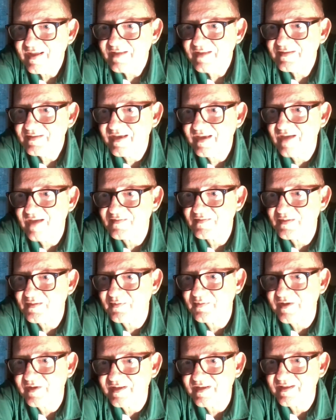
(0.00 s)
To have
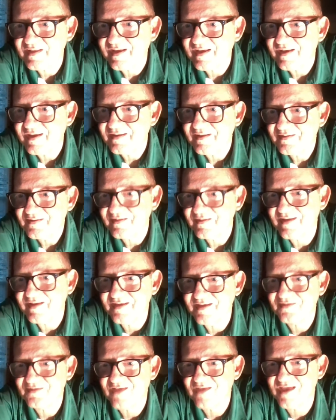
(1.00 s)
somebody.
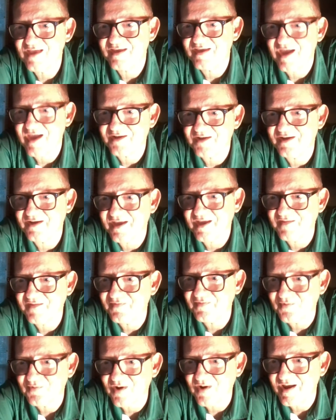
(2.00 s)
Yeah, Dave,
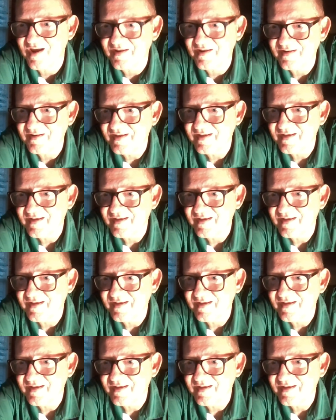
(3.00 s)
you're right.